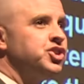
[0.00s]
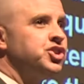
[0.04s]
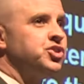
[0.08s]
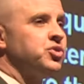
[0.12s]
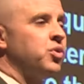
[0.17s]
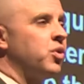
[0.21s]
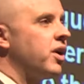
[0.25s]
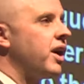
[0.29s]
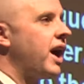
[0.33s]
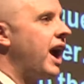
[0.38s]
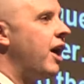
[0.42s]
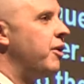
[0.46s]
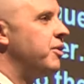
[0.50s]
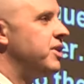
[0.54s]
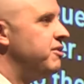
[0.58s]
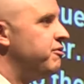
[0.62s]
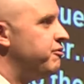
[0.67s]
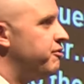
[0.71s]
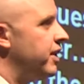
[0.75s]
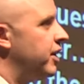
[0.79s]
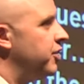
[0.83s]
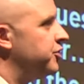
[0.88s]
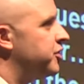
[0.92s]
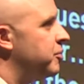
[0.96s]
sure how he
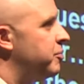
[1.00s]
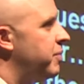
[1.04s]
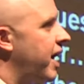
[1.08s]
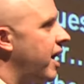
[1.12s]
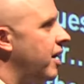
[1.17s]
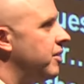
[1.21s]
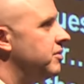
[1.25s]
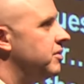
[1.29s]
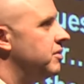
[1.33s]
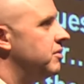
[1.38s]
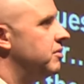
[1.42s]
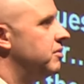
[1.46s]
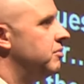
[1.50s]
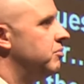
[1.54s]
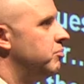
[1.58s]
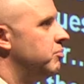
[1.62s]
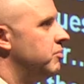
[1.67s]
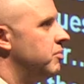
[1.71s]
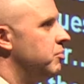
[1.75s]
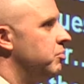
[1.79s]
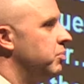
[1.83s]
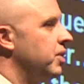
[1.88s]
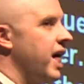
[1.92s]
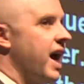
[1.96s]
felt about
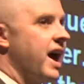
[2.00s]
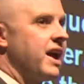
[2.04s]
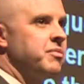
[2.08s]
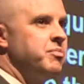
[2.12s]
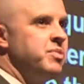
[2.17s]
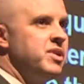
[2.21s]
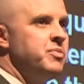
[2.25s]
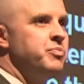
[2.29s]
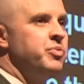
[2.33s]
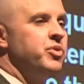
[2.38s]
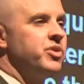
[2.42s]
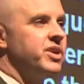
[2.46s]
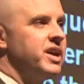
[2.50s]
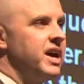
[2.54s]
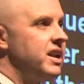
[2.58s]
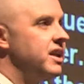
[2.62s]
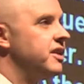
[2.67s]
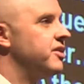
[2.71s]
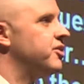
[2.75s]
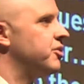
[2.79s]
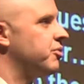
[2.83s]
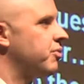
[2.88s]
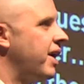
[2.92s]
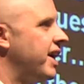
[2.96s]
black people
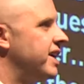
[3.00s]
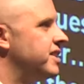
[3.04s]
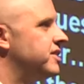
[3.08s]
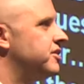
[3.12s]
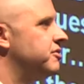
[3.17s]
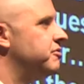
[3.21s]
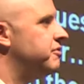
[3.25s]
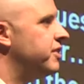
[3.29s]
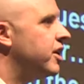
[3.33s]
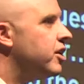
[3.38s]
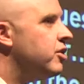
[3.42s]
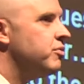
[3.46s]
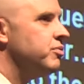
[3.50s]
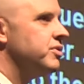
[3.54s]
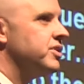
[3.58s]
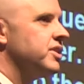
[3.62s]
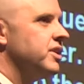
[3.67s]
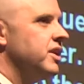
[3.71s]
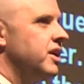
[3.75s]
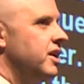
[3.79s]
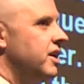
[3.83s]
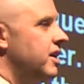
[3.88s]
getting the right to vote.